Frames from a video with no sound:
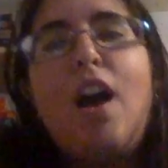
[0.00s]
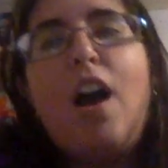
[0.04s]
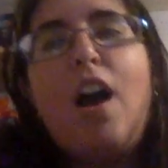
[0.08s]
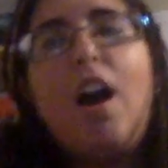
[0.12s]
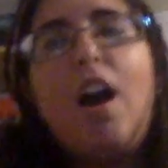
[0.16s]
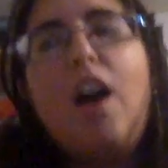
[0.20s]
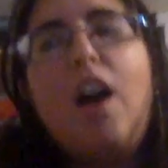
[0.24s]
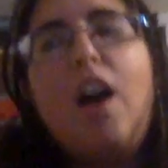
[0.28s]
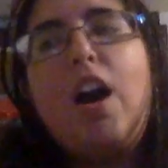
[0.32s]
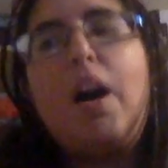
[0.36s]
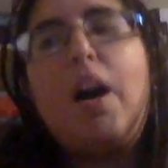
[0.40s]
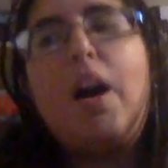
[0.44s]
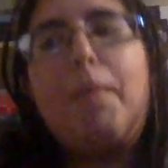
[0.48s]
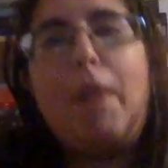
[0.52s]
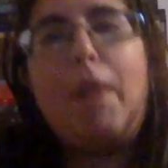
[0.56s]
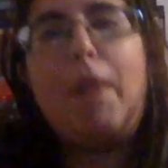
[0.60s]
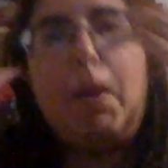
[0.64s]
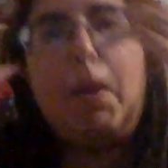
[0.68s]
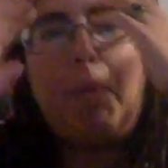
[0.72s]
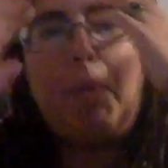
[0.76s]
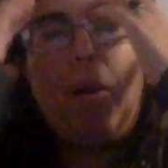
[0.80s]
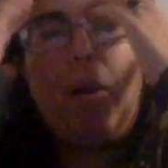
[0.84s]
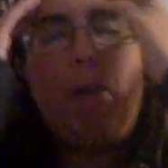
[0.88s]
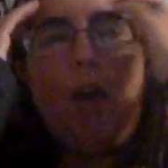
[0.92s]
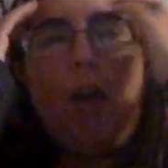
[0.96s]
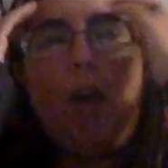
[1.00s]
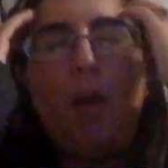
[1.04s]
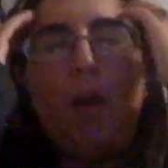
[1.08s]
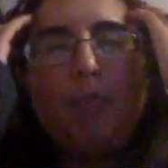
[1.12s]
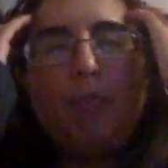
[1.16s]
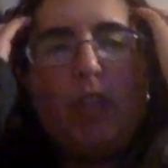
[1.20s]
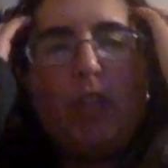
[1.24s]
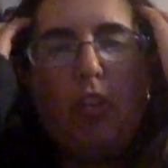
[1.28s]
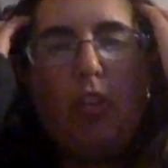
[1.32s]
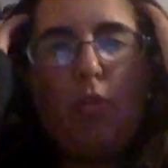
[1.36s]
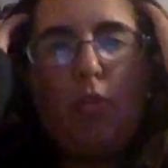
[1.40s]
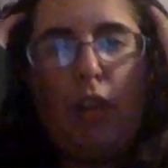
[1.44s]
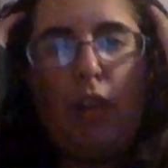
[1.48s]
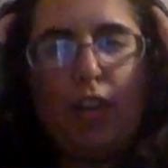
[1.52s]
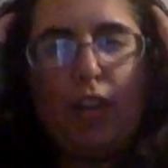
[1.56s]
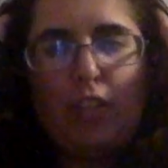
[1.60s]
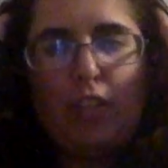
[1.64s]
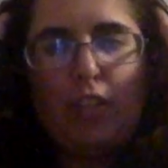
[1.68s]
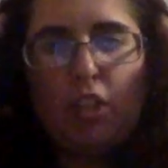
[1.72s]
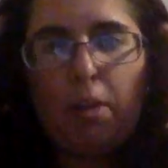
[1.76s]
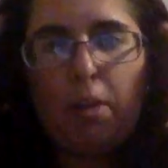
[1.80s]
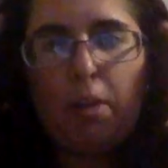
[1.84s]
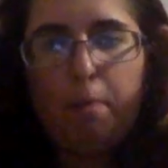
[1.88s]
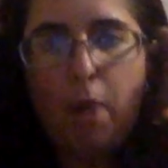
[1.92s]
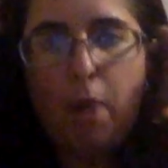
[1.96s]
And I'll probably update you guys
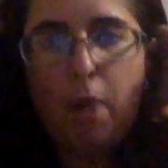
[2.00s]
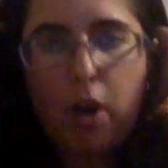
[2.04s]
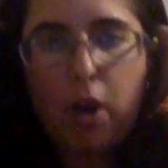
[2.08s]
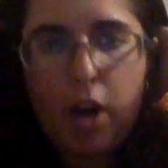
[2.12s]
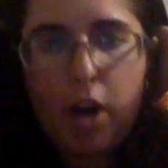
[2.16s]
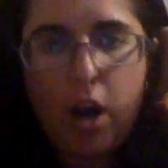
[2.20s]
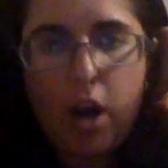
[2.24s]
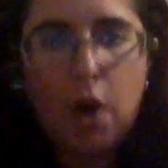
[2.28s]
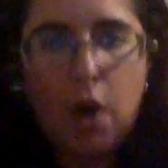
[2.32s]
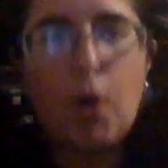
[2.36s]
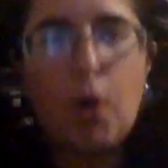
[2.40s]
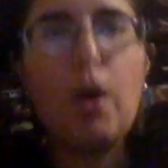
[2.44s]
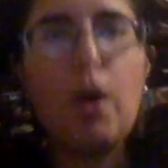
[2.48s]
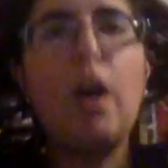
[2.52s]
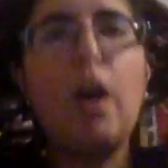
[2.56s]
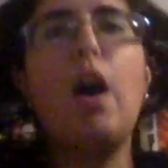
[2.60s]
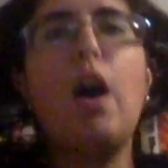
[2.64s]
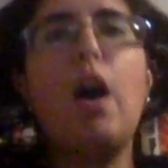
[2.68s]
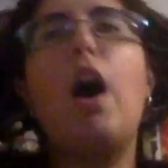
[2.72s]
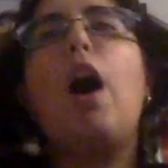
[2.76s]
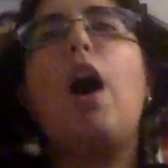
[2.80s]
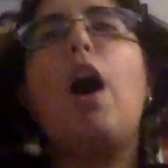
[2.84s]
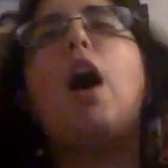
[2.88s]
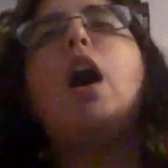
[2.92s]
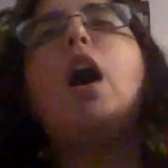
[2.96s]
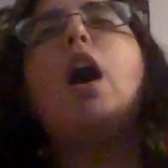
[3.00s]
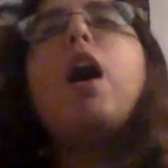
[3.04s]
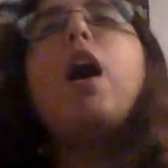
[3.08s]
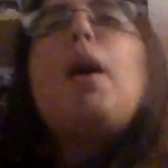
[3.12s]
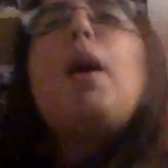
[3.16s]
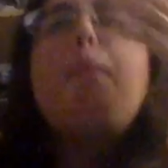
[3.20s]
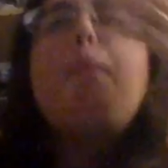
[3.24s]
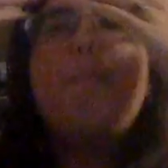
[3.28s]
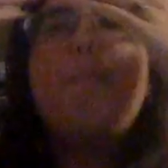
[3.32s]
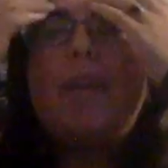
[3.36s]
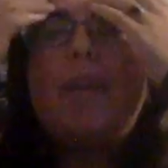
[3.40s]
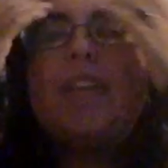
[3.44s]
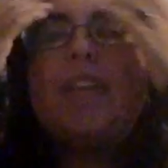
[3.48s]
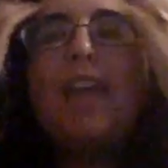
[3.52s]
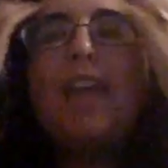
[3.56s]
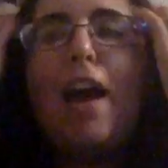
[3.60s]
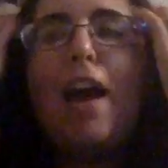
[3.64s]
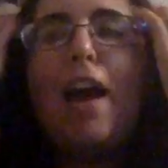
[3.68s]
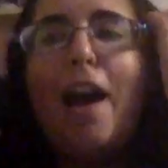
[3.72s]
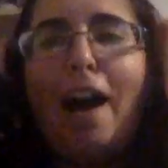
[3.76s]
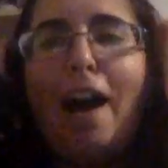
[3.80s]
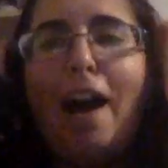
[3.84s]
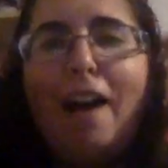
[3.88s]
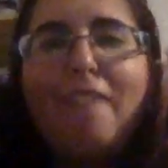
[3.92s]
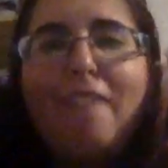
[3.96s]
tomorrow. But
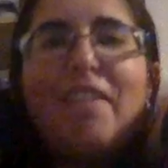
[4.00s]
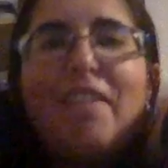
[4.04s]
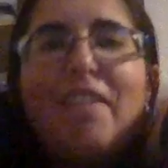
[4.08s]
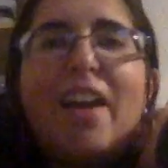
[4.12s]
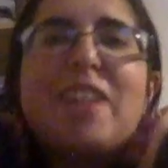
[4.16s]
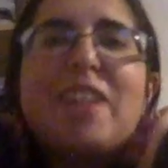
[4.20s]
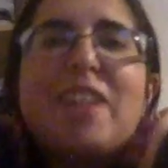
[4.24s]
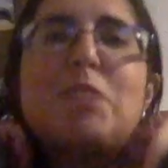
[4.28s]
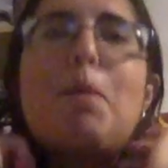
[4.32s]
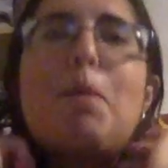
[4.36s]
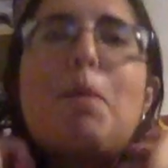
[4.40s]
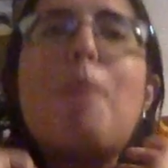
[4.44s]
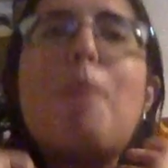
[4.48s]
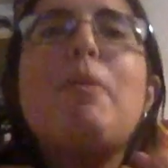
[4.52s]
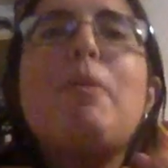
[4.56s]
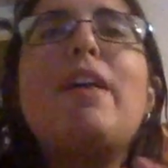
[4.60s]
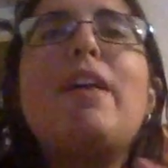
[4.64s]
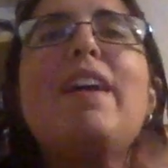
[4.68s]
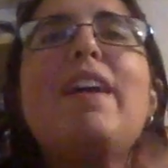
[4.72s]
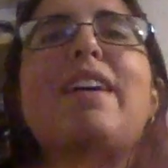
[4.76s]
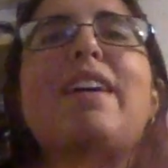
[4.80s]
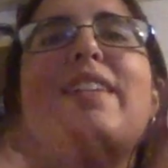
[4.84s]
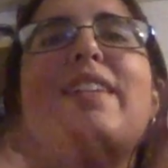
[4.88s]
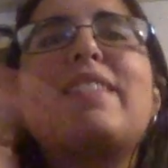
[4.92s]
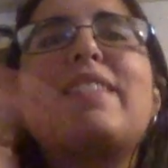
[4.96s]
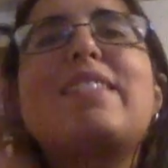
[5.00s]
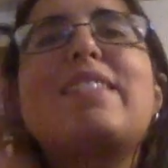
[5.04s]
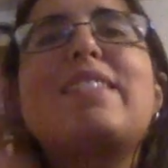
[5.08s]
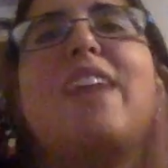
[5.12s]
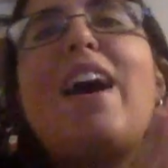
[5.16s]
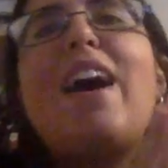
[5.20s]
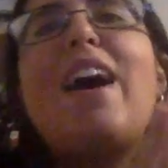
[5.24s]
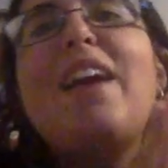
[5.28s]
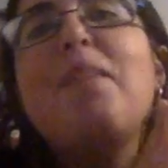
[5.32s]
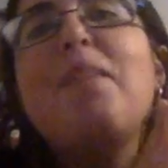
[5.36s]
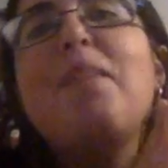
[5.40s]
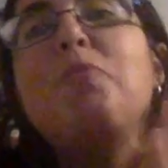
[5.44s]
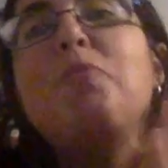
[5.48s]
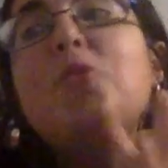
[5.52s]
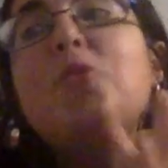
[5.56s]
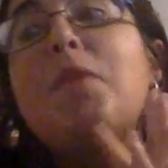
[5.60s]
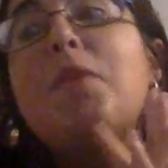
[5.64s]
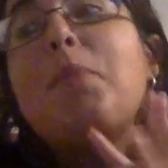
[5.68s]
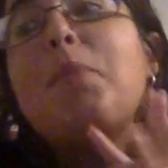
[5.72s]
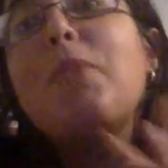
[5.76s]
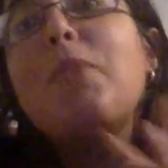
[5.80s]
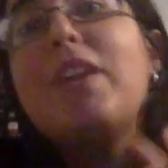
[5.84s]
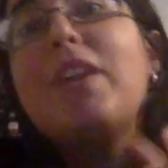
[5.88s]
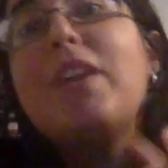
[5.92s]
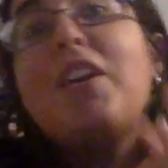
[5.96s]
yeah, that is my plans. I am doing
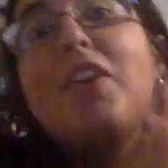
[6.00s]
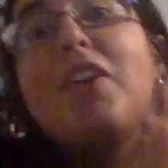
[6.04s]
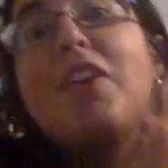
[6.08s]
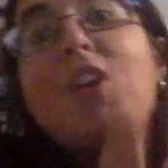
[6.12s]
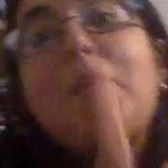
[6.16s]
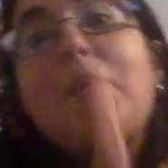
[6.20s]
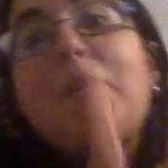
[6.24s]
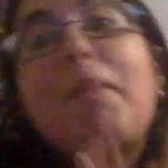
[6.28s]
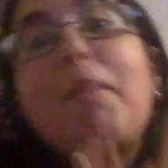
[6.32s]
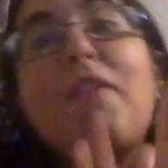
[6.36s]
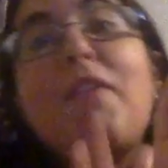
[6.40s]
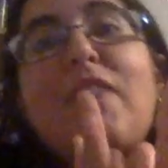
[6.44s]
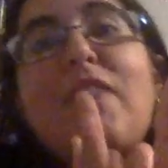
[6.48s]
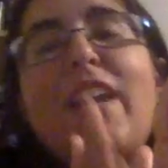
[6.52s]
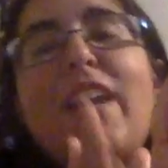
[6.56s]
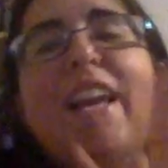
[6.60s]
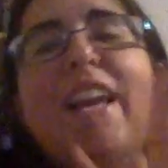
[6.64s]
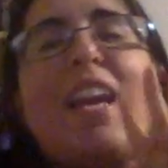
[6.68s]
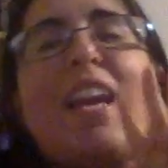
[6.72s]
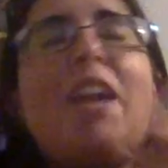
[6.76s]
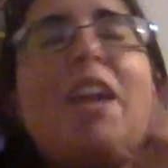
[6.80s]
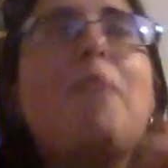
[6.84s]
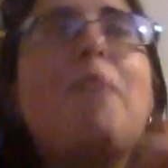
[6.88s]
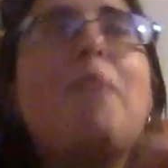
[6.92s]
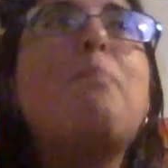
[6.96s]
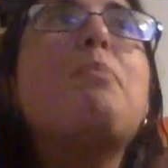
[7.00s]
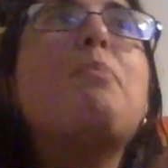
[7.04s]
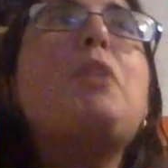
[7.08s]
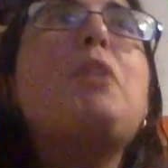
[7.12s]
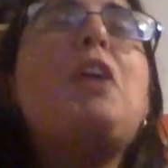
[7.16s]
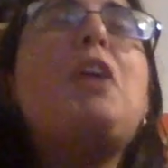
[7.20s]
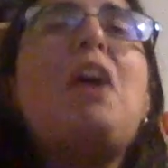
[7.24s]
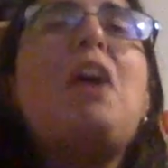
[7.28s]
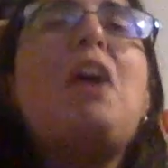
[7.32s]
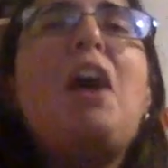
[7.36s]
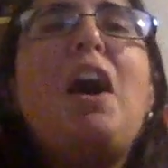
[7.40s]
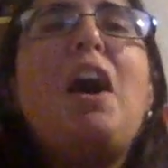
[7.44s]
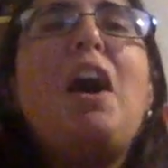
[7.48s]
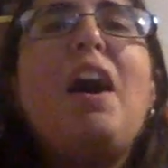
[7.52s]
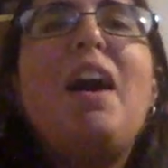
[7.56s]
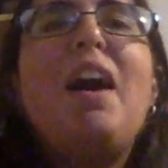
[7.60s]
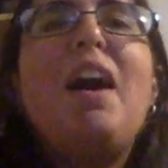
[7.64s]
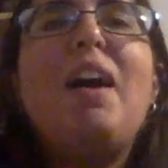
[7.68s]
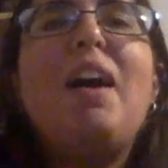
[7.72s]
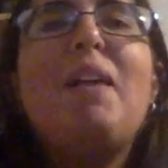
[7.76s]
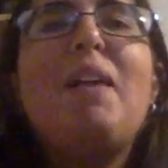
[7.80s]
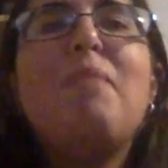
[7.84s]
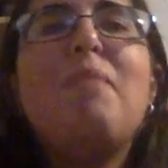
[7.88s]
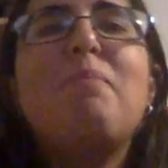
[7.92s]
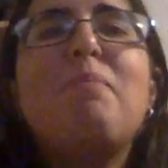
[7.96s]
pretty good on my reading
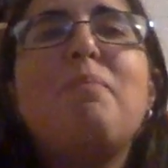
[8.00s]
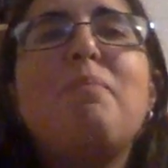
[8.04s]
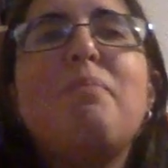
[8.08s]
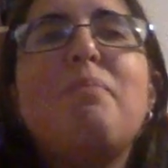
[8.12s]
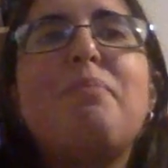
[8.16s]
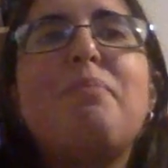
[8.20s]
game.